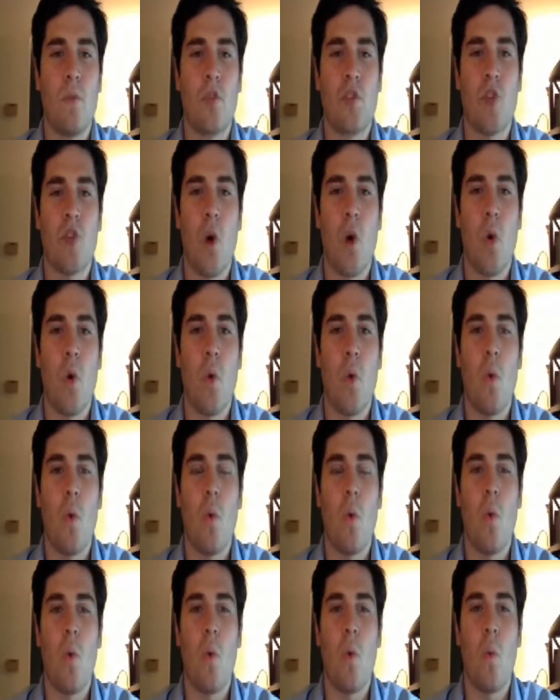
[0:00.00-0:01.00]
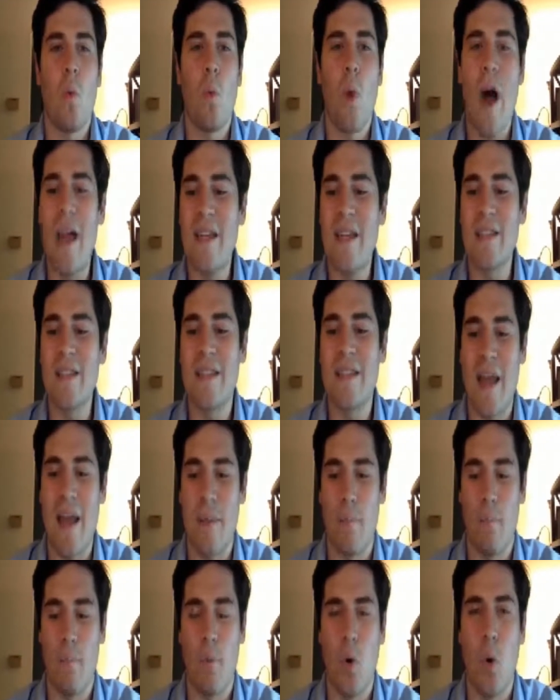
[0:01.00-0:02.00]
So why is
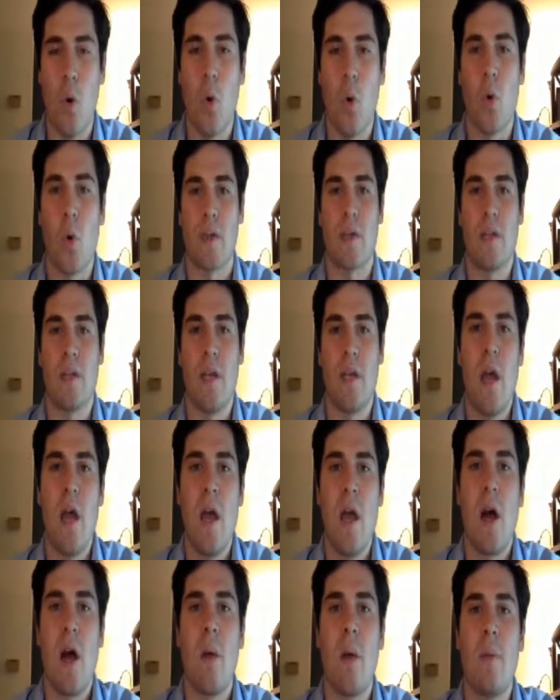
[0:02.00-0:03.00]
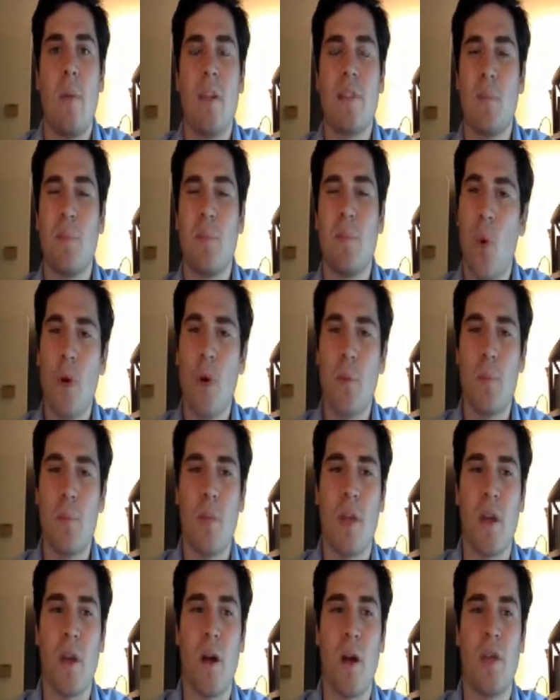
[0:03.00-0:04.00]
that important? It's important
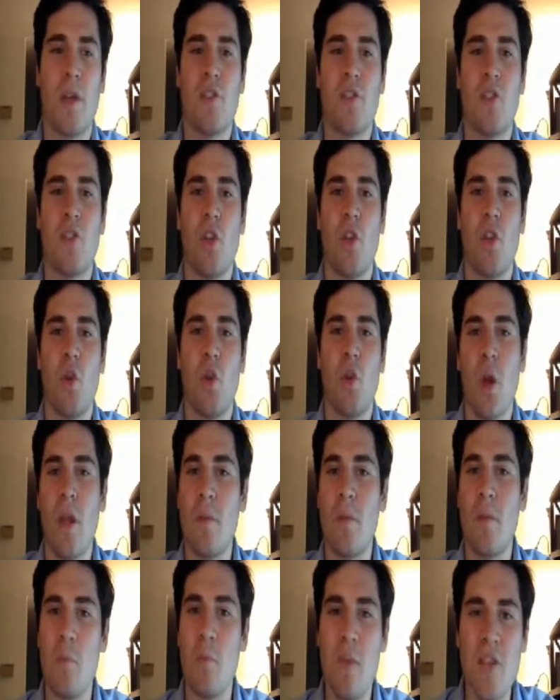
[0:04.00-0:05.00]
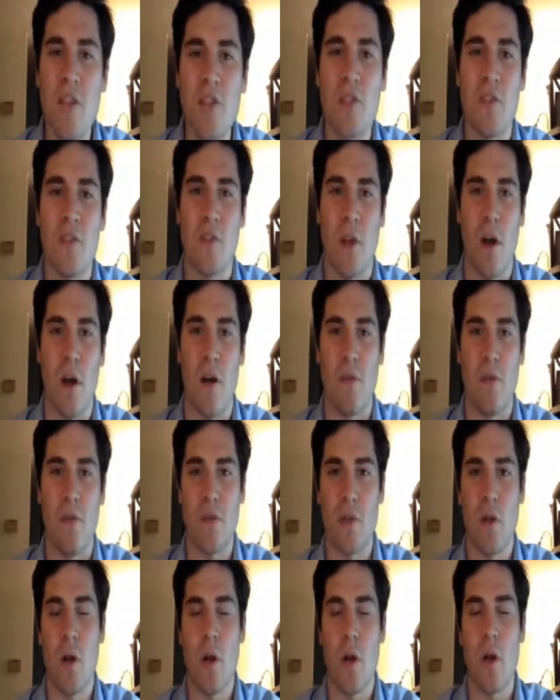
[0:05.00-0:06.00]
because your admissions
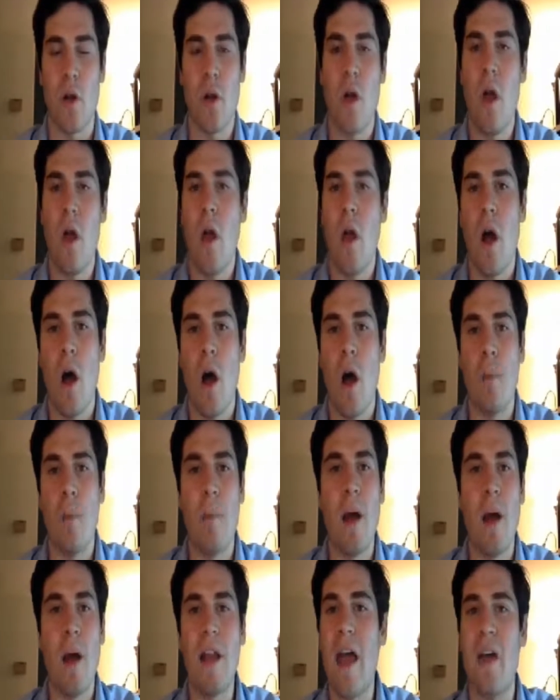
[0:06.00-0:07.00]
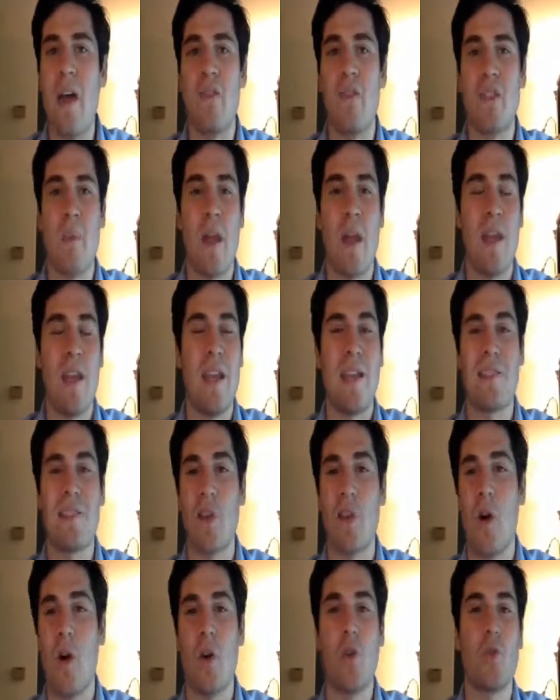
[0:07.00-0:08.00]
officer might have as many as
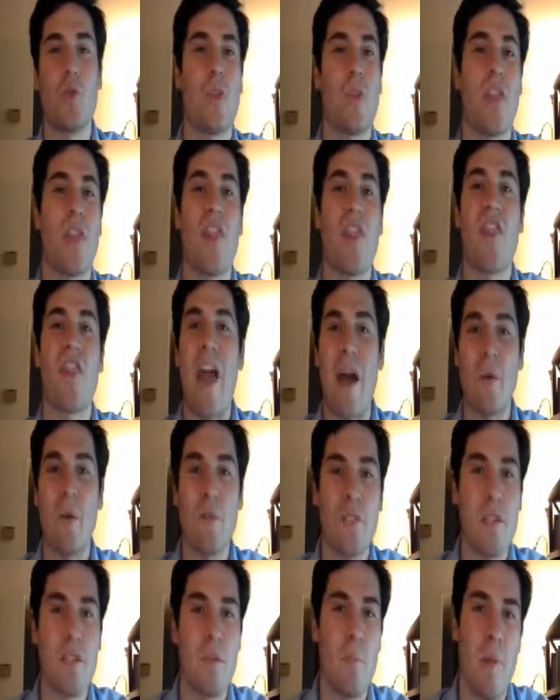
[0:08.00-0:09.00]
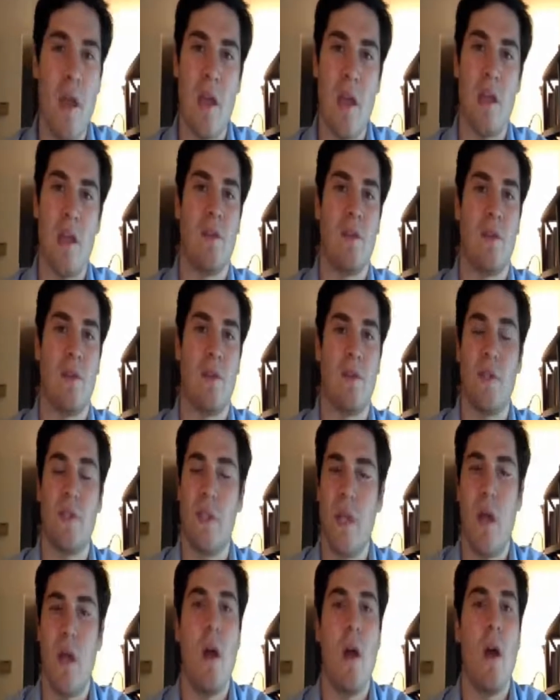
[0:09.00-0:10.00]
100,000
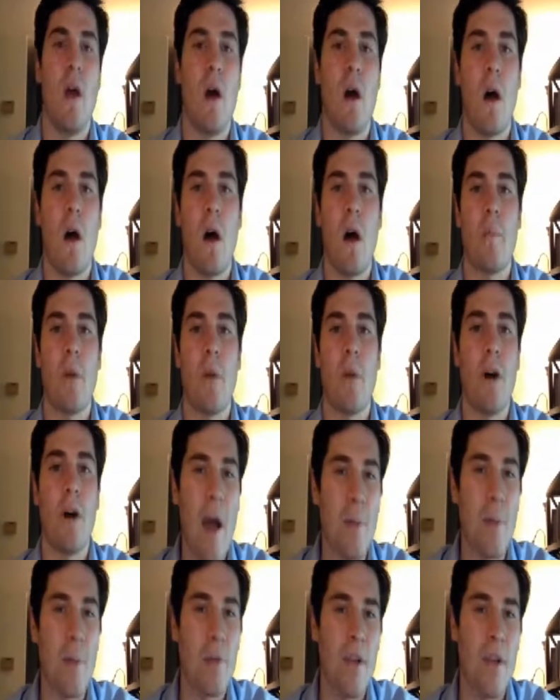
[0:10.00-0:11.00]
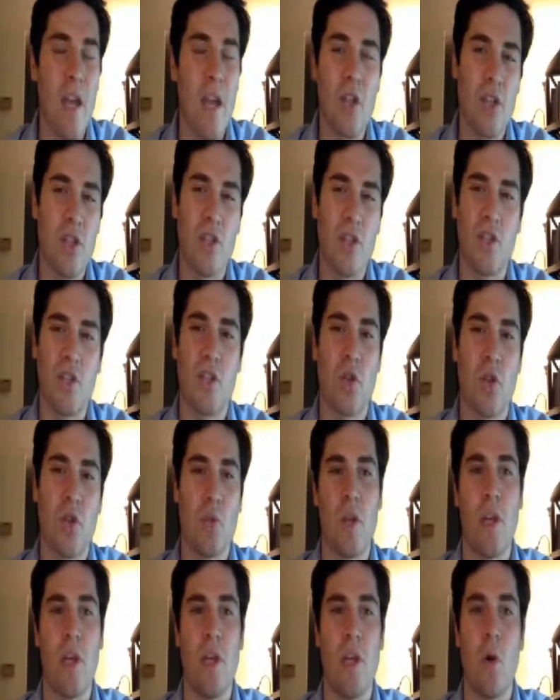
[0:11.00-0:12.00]
pages of applications to
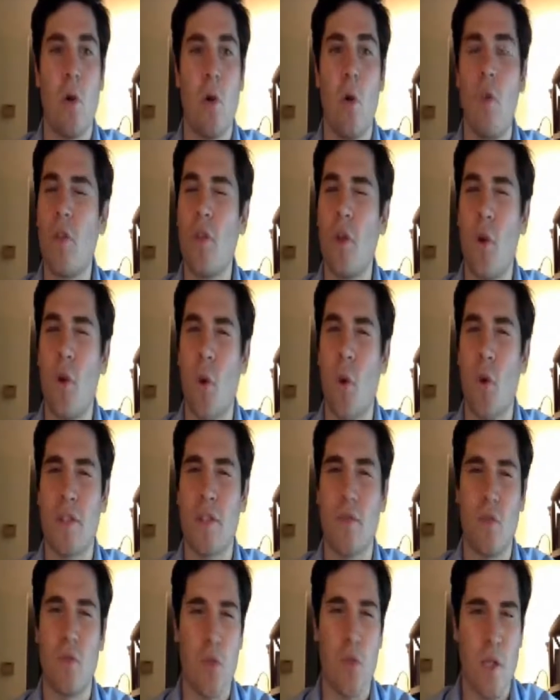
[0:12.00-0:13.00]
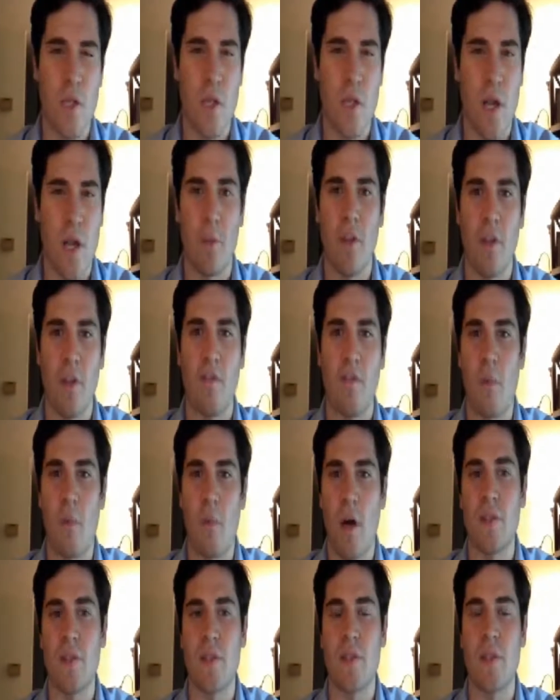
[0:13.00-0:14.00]
read over the course of just a couple of
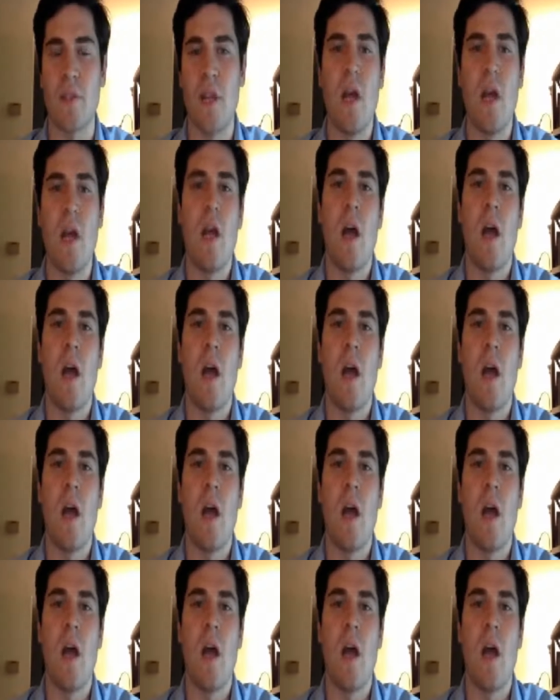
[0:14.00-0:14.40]
months.